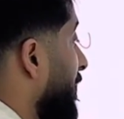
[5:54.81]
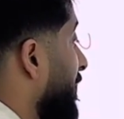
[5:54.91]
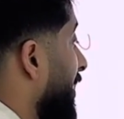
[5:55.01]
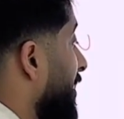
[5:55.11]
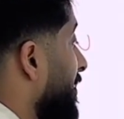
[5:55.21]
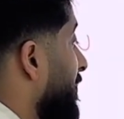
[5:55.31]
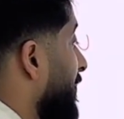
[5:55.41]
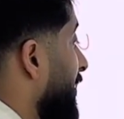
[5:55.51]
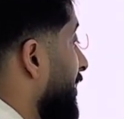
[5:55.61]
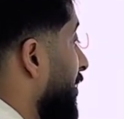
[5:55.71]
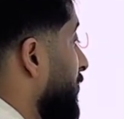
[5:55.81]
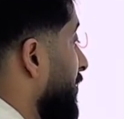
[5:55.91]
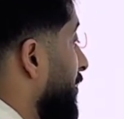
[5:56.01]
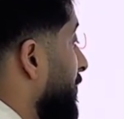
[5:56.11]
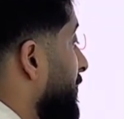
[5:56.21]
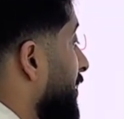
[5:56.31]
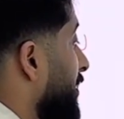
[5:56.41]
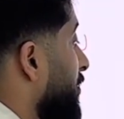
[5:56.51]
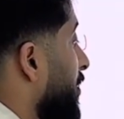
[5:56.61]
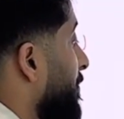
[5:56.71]
550,000 dirhams, this
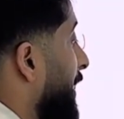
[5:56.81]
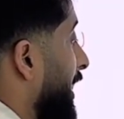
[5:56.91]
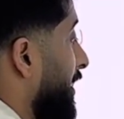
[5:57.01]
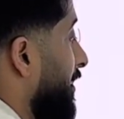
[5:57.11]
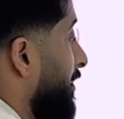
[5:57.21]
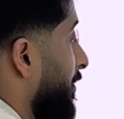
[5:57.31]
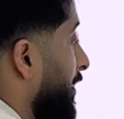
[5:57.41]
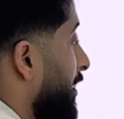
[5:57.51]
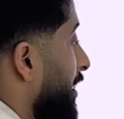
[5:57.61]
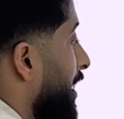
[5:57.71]
is not bad, right?